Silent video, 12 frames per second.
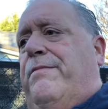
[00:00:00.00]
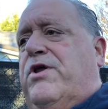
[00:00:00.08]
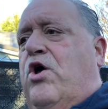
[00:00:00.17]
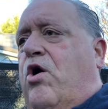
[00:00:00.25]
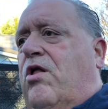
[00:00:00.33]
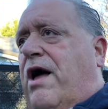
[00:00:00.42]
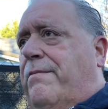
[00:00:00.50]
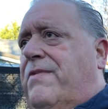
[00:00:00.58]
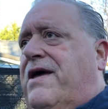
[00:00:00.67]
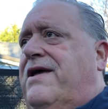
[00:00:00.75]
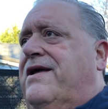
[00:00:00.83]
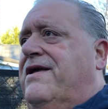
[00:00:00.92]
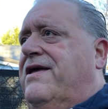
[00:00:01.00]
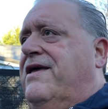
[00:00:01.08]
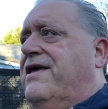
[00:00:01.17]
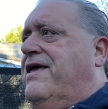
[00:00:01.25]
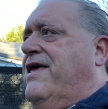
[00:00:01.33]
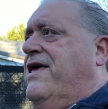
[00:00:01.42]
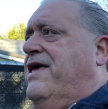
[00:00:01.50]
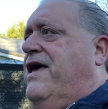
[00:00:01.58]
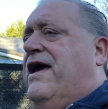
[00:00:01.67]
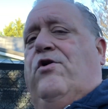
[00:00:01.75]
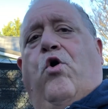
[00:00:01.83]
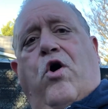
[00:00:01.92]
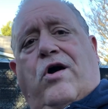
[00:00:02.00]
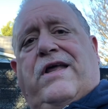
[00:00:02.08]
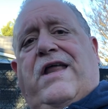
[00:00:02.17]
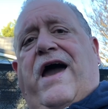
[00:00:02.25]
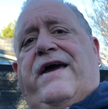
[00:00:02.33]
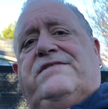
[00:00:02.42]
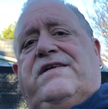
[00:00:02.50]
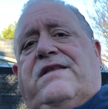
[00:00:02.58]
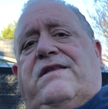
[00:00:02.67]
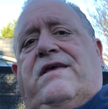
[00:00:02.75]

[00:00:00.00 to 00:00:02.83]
it all up and organize it